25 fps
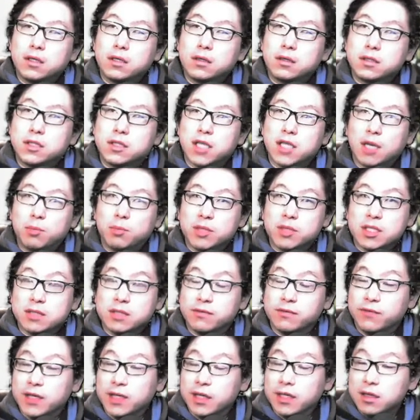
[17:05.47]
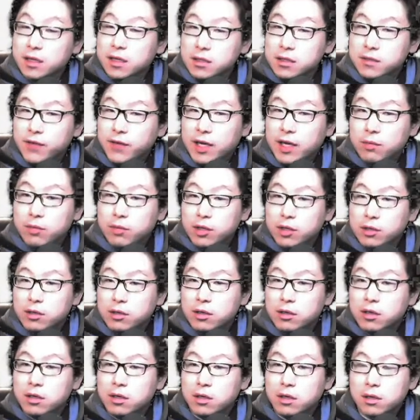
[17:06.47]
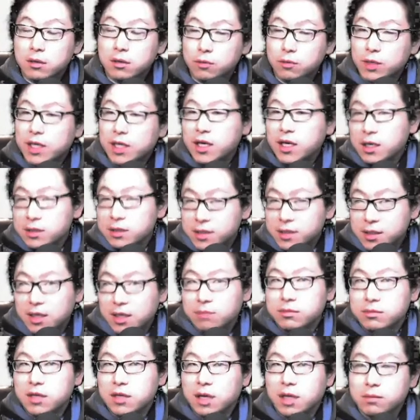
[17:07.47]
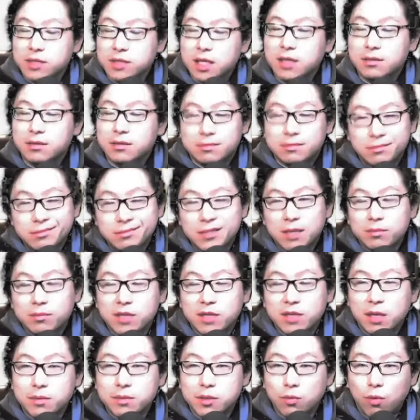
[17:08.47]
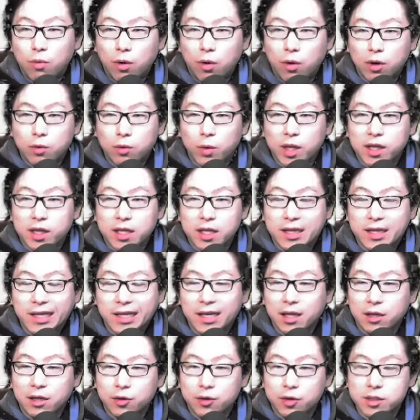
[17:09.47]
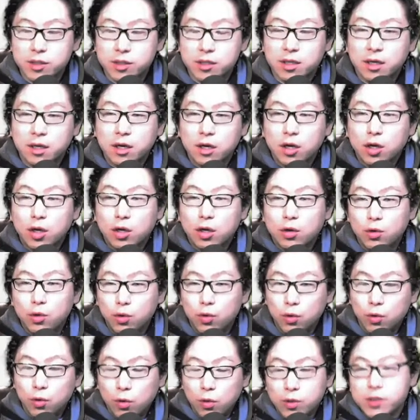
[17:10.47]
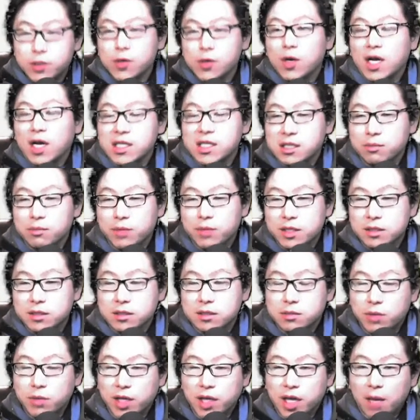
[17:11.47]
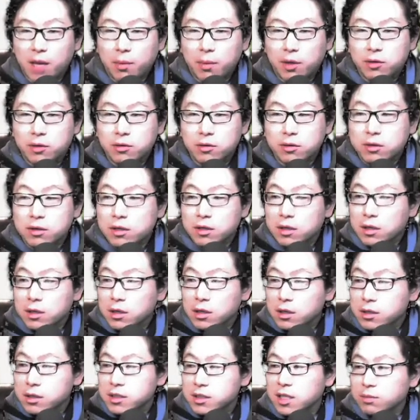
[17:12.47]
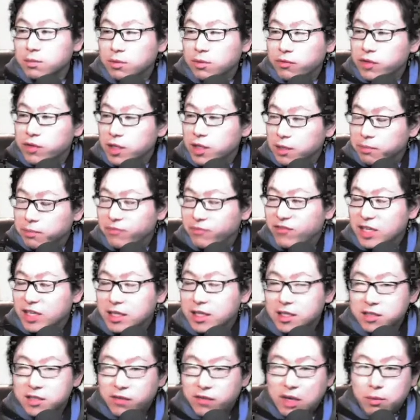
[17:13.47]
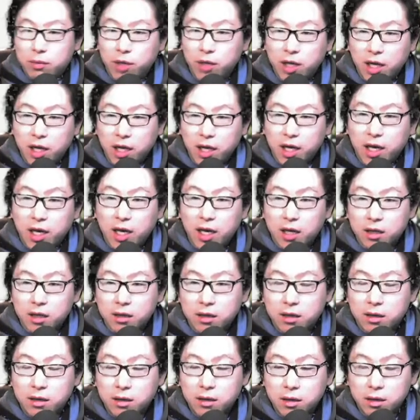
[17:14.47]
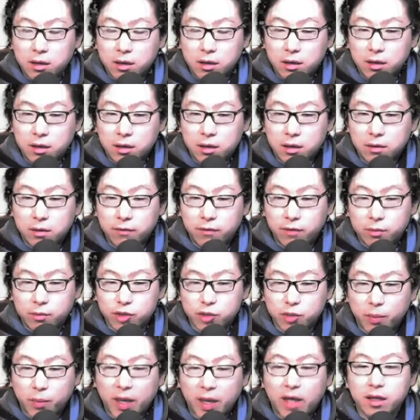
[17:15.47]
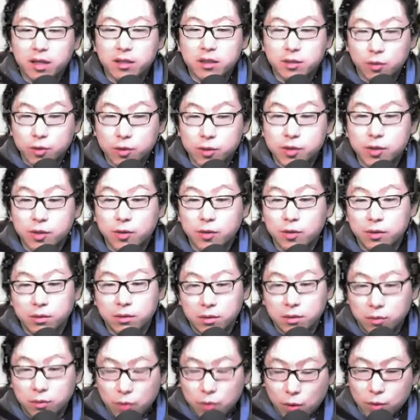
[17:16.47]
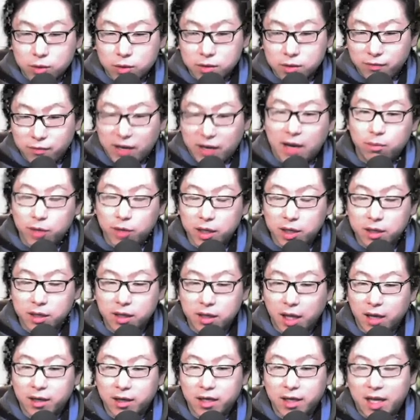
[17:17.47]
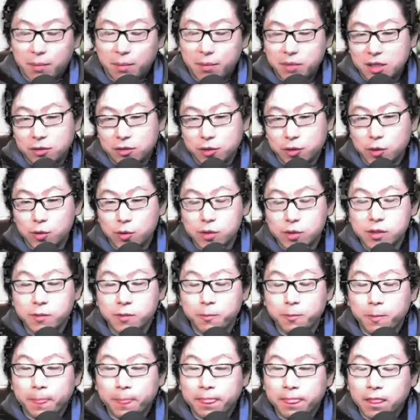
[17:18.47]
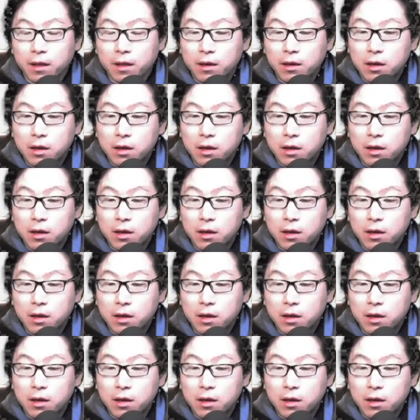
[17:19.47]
Japanese vintage fabric. We sometimes work with the dealers who also has a business with Capital. Some of the vintage fabric I get from Japan is also those fabric that Capital use.